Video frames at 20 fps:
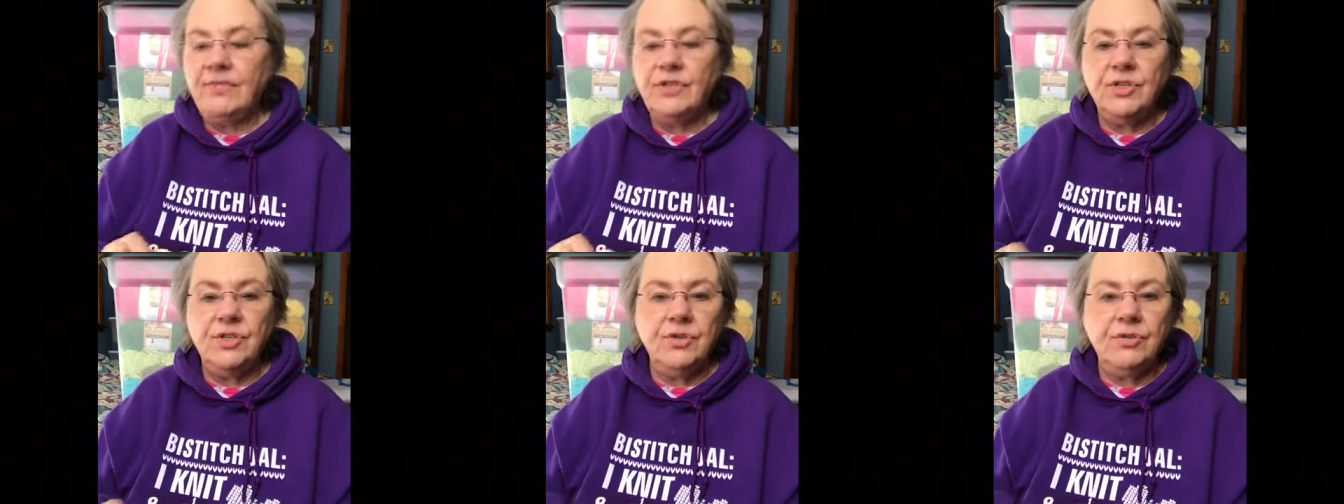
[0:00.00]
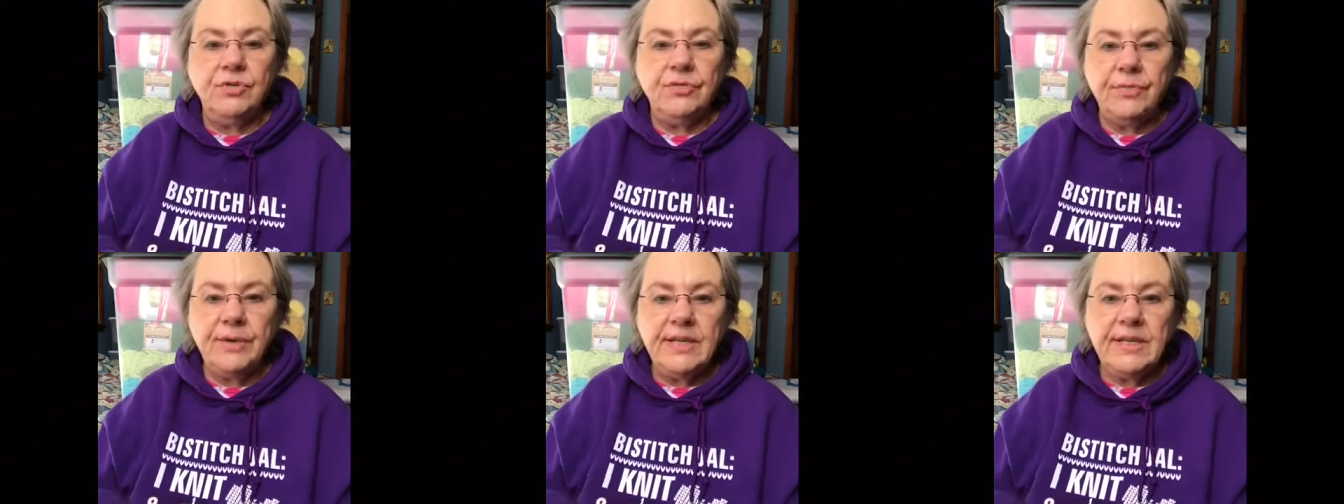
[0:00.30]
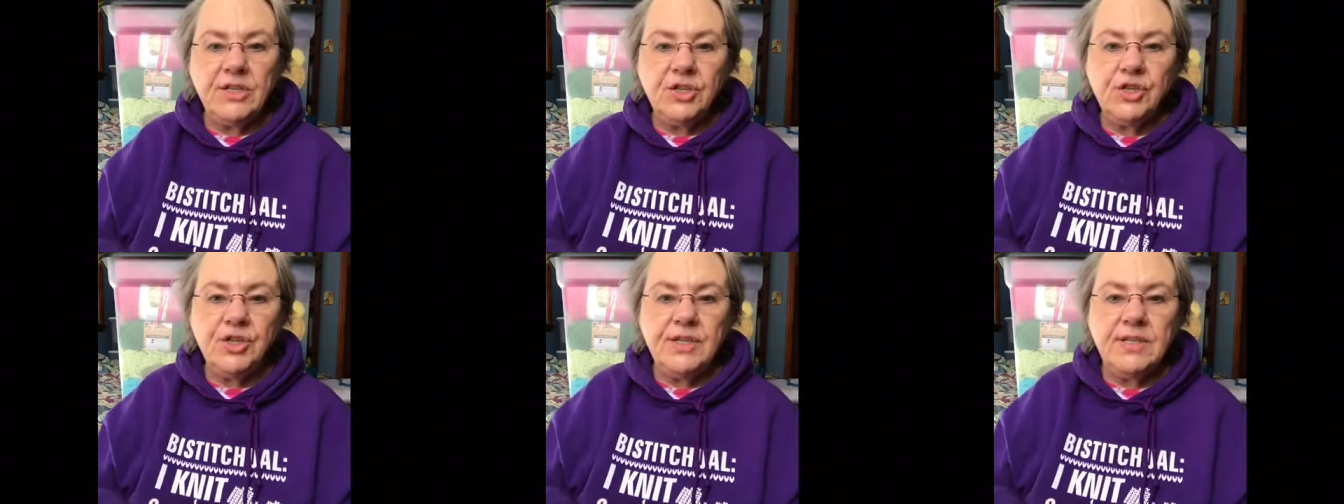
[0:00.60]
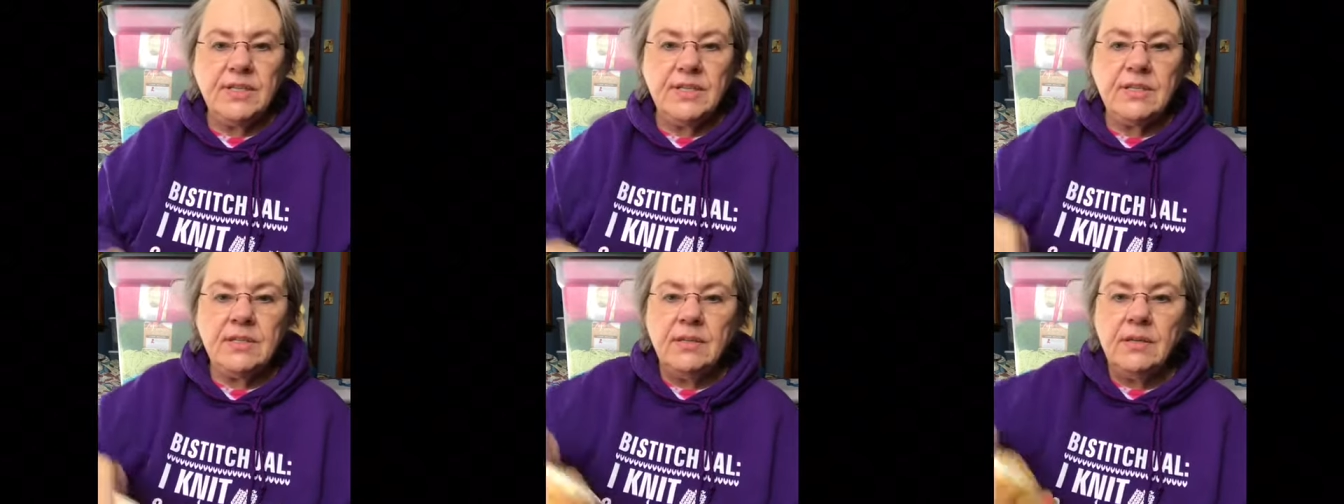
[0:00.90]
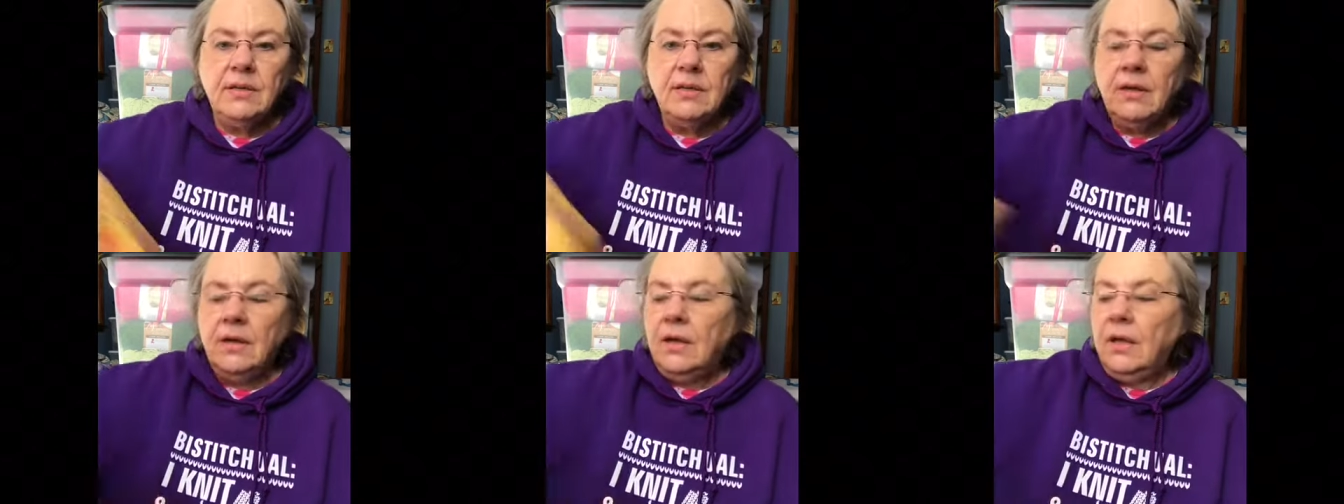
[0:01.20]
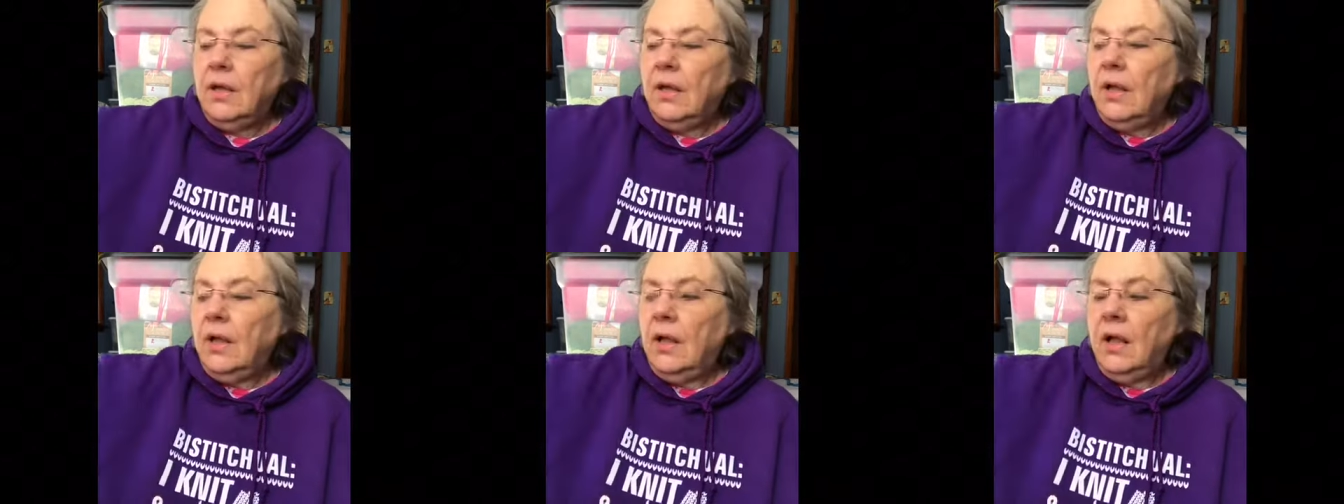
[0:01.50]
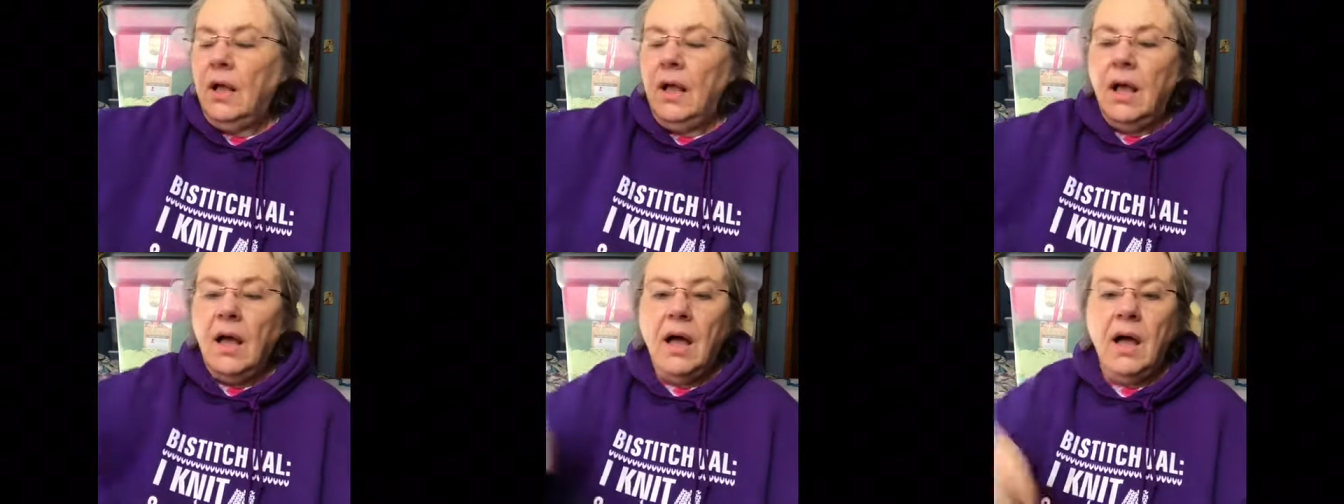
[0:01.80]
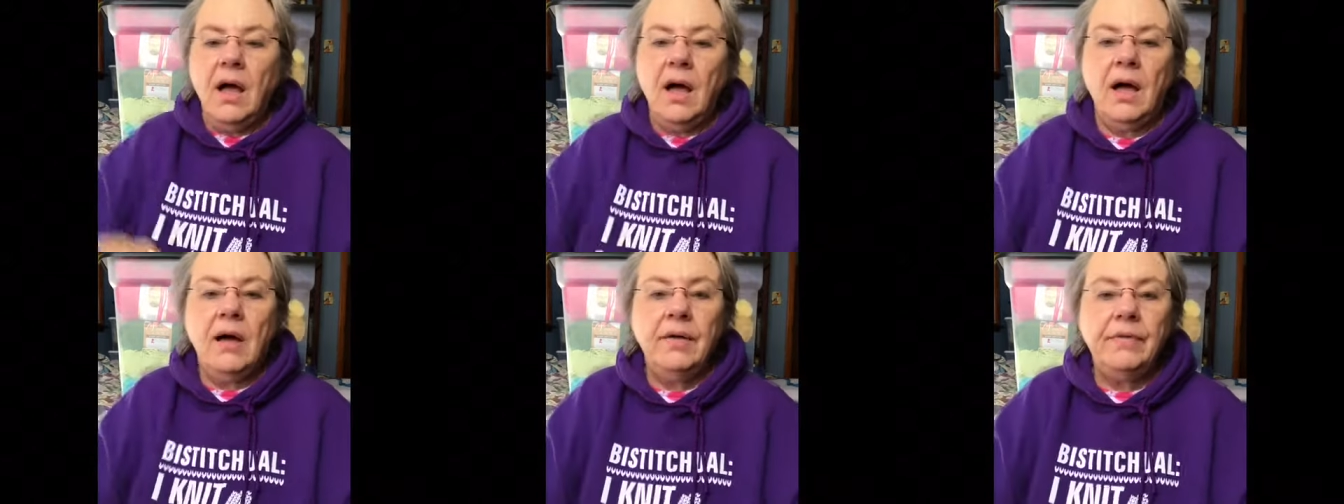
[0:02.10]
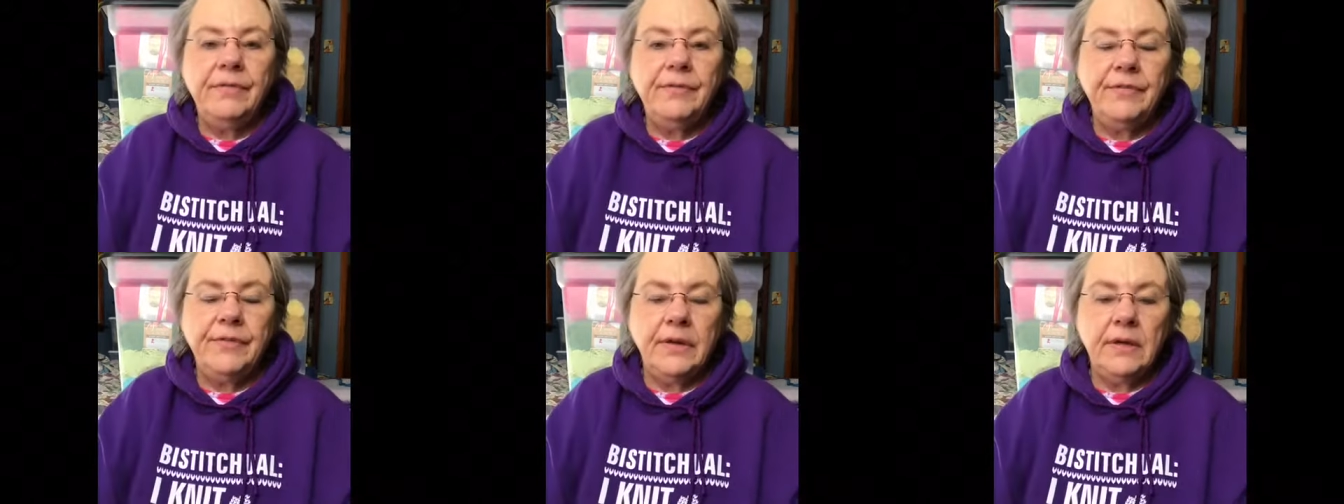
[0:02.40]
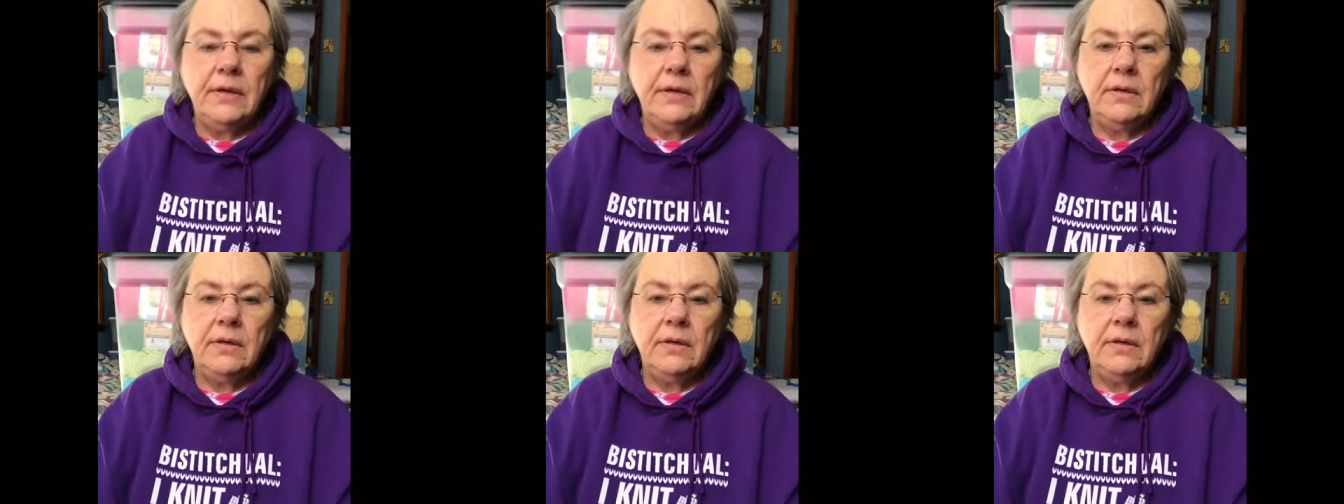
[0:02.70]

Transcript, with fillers: to do three inches of